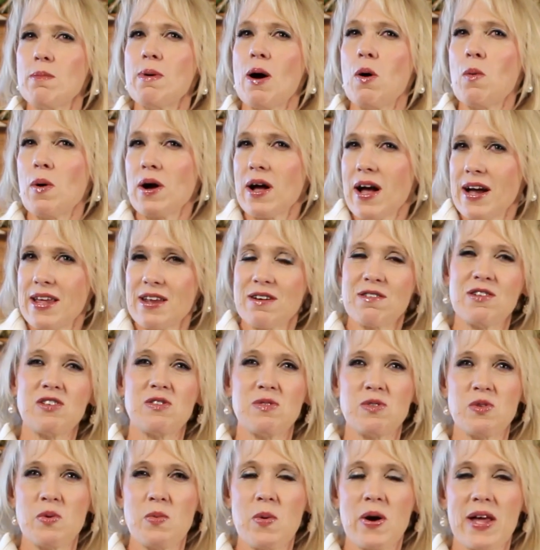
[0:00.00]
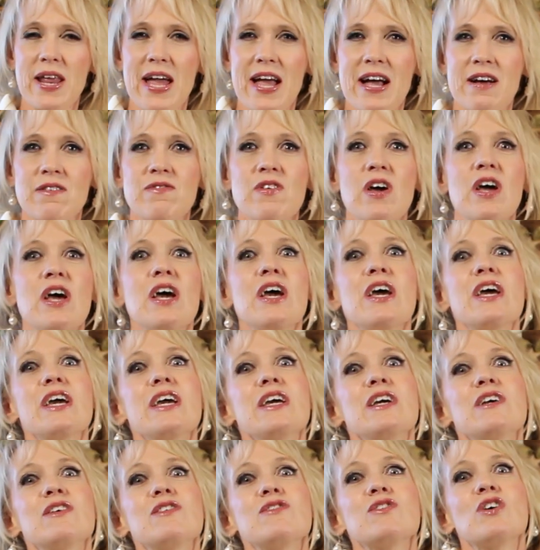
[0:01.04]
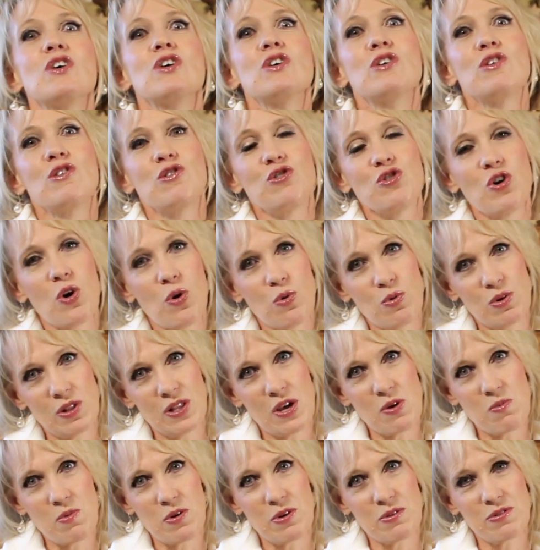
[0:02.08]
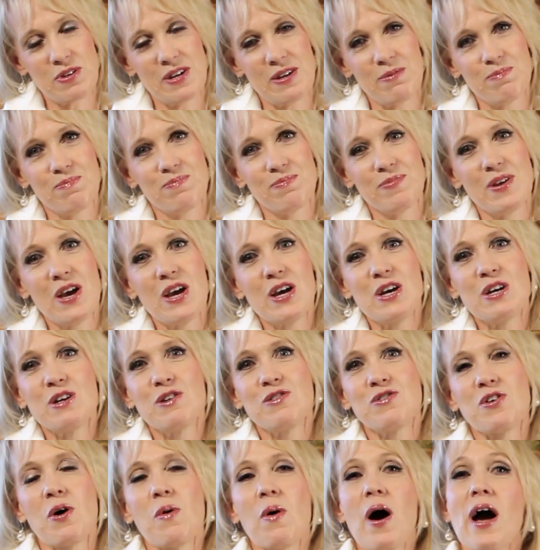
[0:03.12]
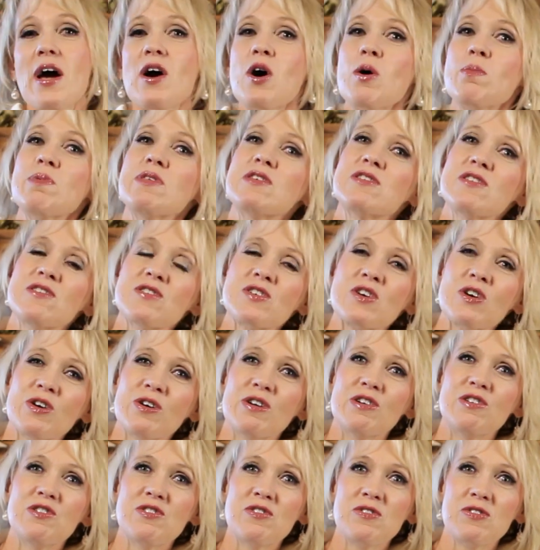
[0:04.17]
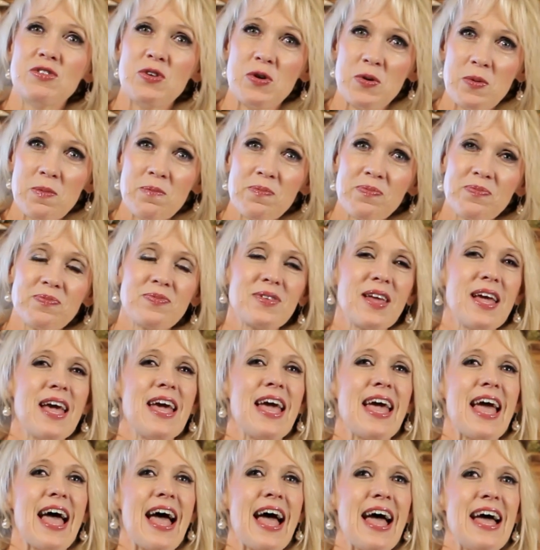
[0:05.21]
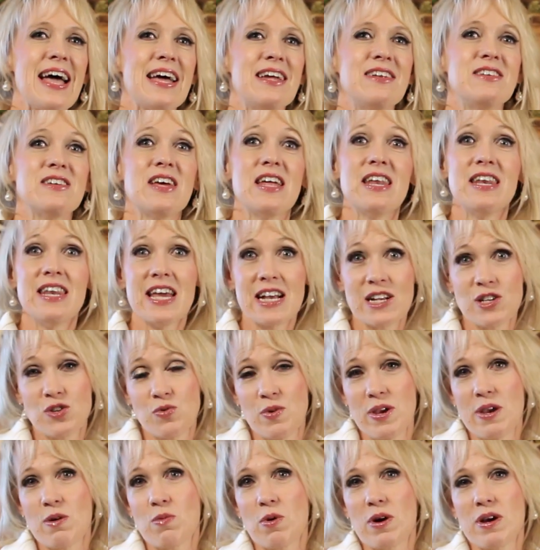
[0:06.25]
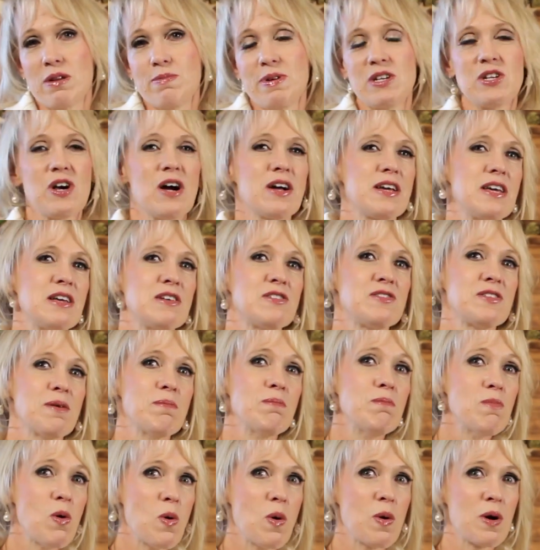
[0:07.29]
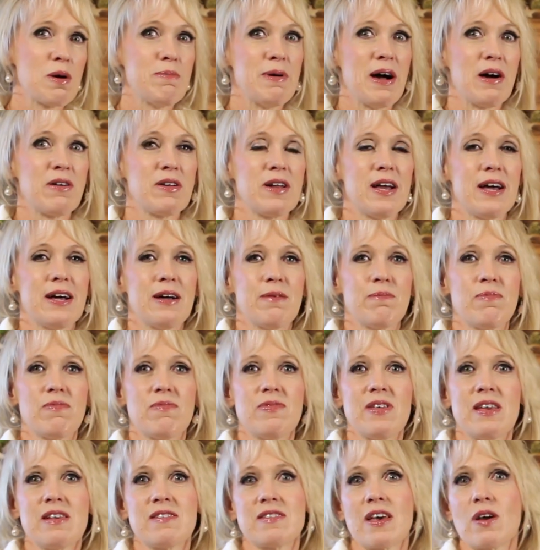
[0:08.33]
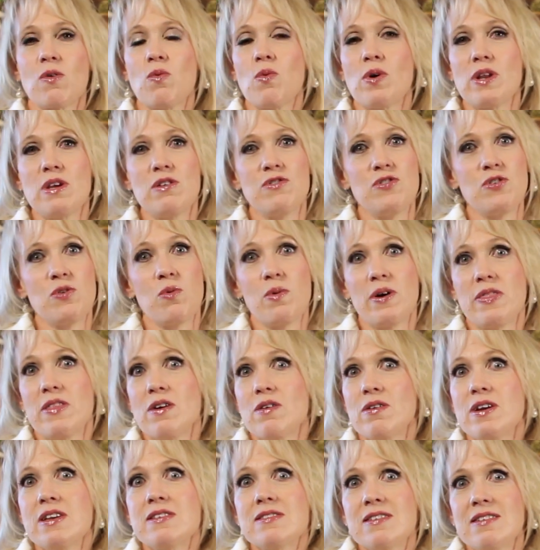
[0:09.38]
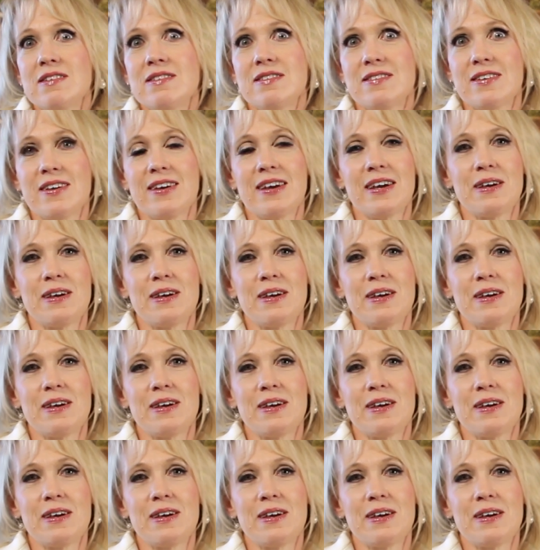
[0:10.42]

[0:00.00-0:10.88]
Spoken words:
about what kind of Christmas we want to have is totally worth it. So I hope this encourages you. And next week, we're going to be talking some more about things like what do you do when there isn't,